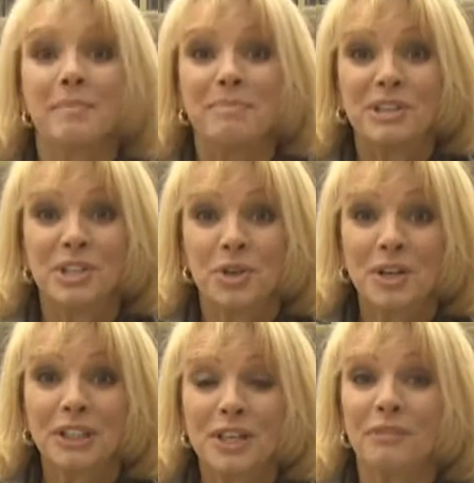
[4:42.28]
Be sure
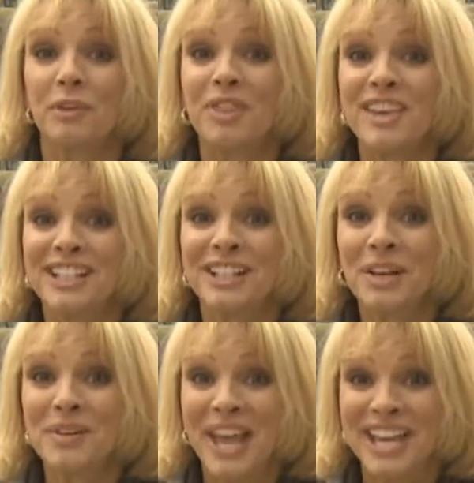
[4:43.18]
to look for this
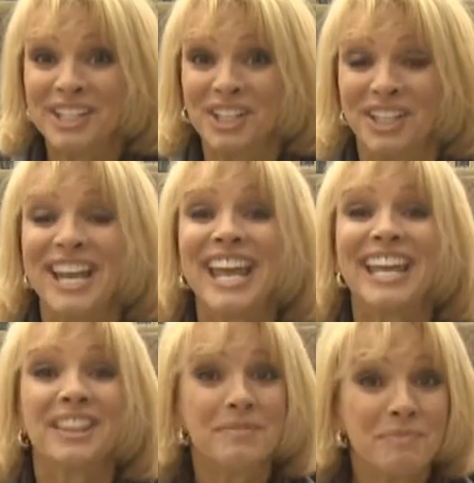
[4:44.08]
location
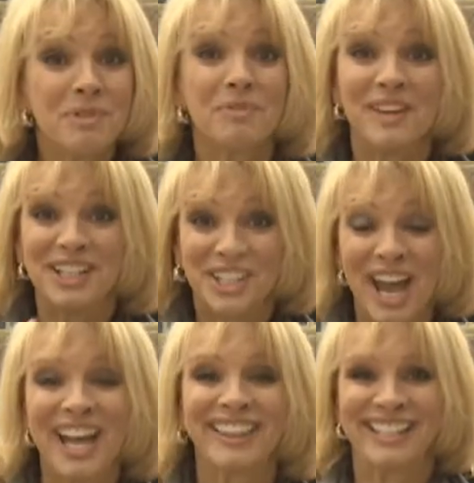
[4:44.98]
in the movie
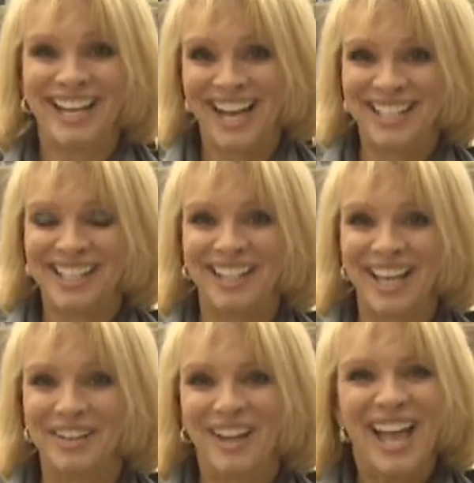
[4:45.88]
Jack the Giant
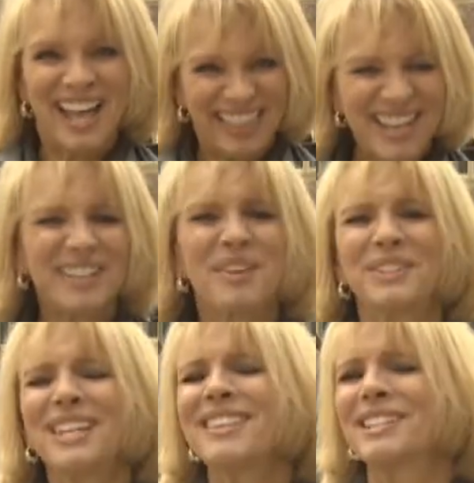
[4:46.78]
Slayer. Then go
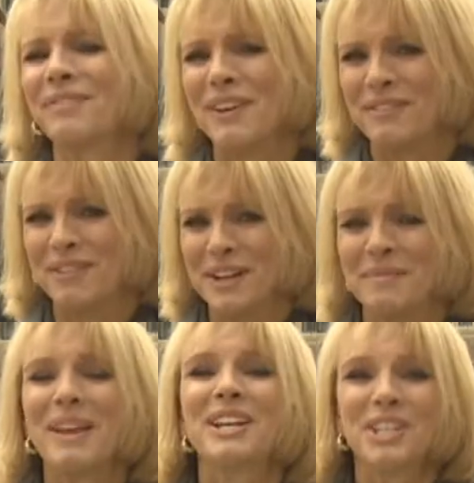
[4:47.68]
see this fun
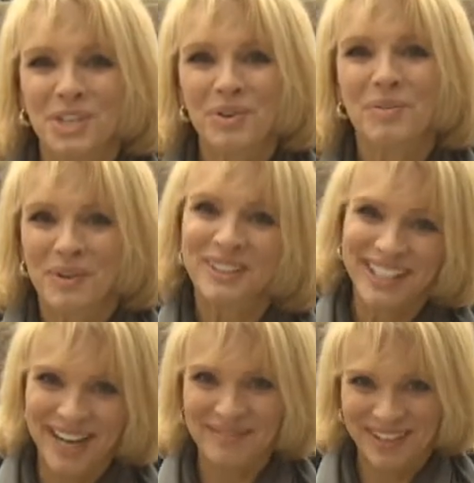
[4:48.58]
film in your Reel Time